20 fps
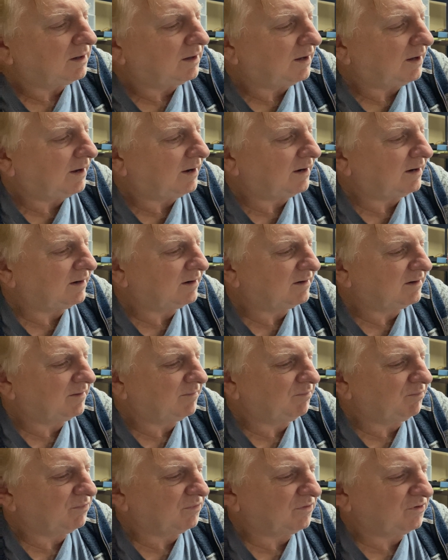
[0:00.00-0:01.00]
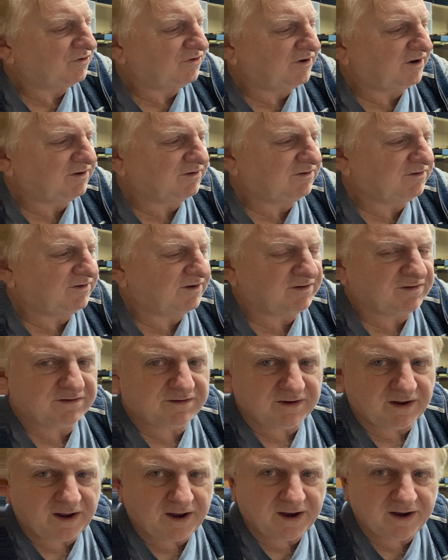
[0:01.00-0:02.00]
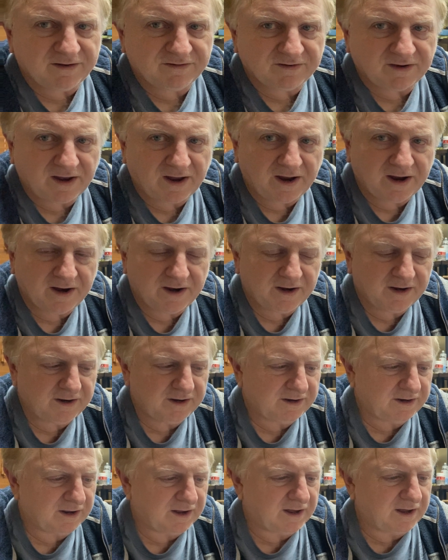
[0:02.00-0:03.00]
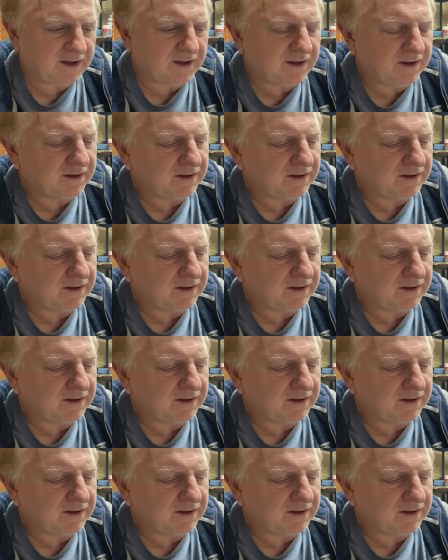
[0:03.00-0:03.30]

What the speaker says: And just as a